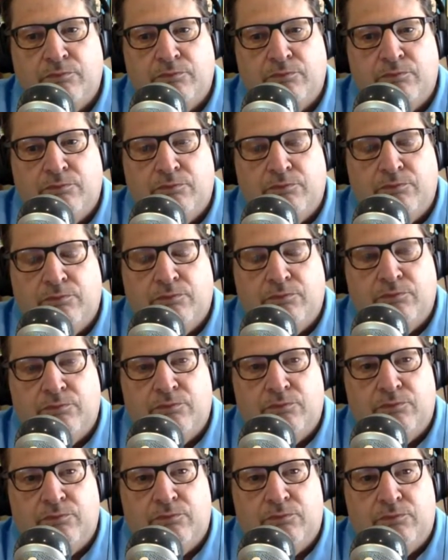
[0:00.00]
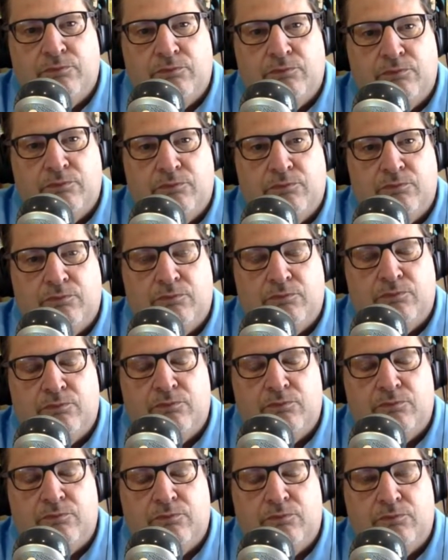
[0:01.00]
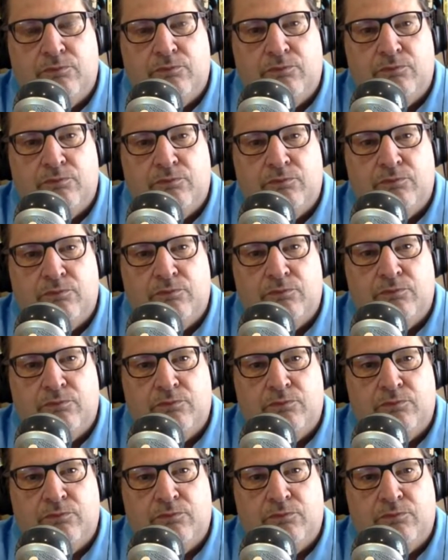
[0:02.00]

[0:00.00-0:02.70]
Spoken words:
This person isn't speaking.